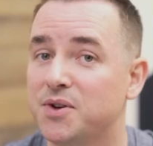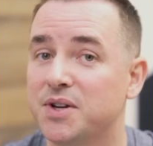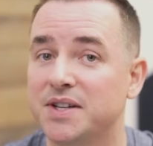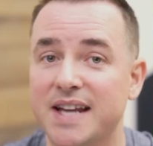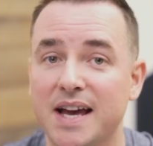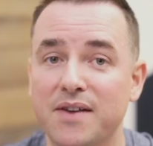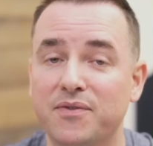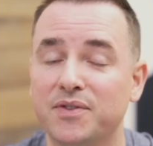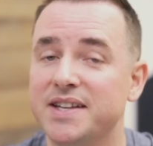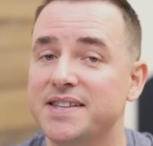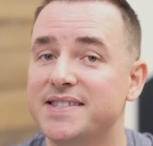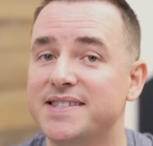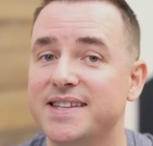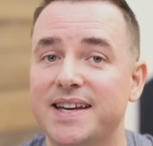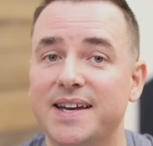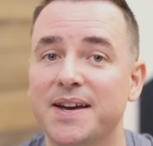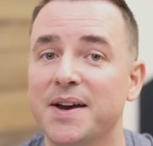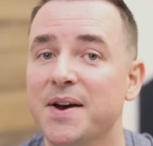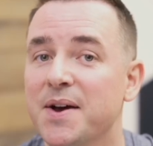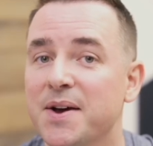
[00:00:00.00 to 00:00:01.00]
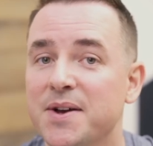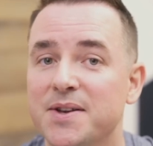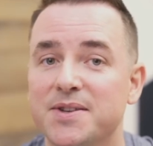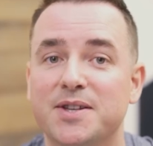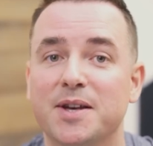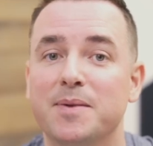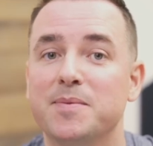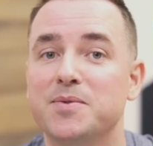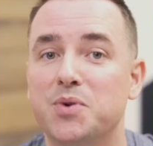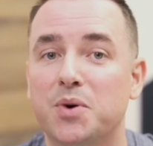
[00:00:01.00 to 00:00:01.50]
could definitely see
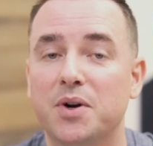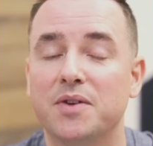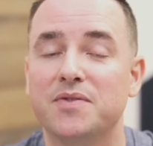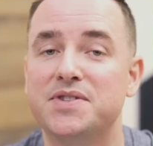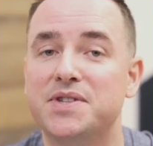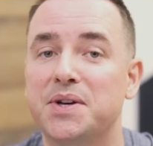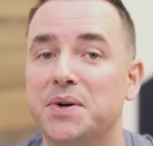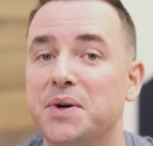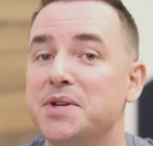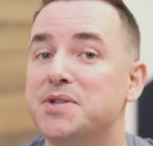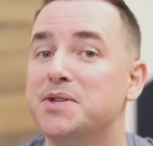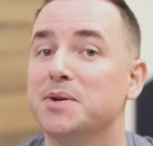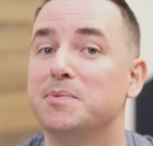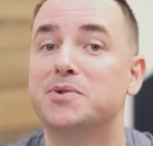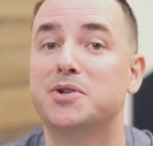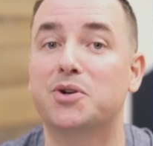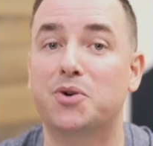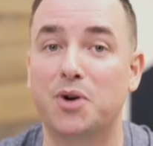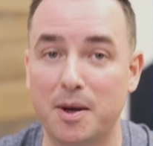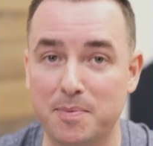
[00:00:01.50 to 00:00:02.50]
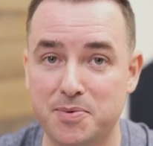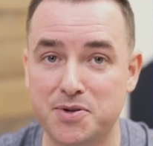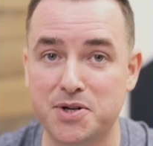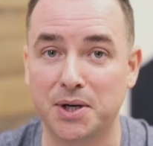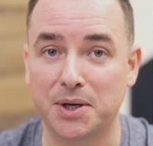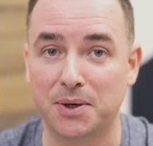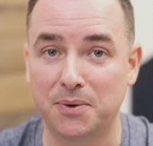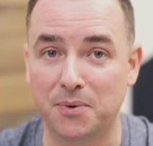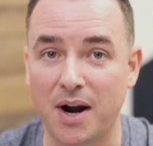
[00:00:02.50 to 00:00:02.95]
some sort of Siri subscription,